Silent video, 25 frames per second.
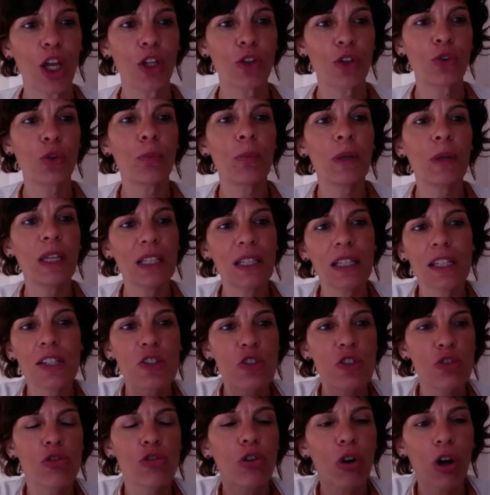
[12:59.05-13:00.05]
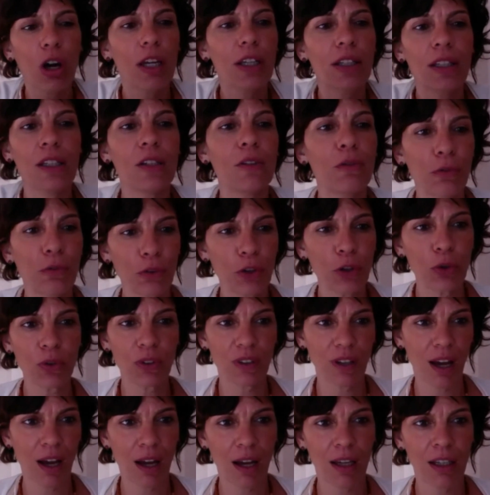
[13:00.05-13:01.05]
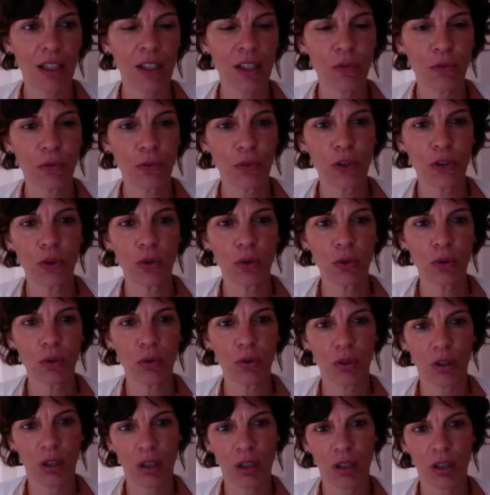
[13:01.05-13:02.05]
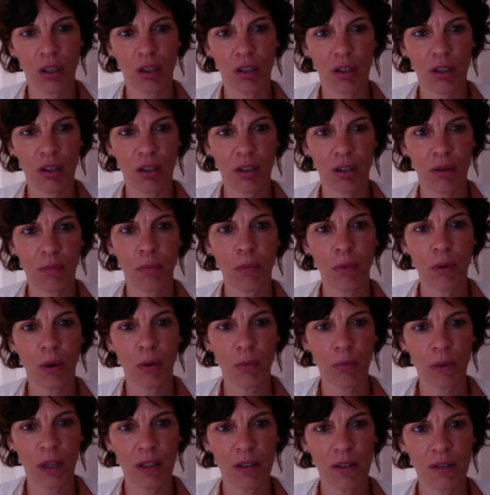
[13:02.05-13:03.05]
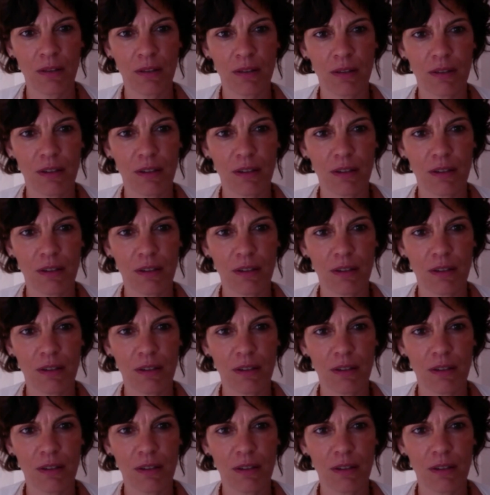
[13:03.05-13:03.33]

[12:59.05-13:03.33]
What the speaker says: to be destroyed in few moments.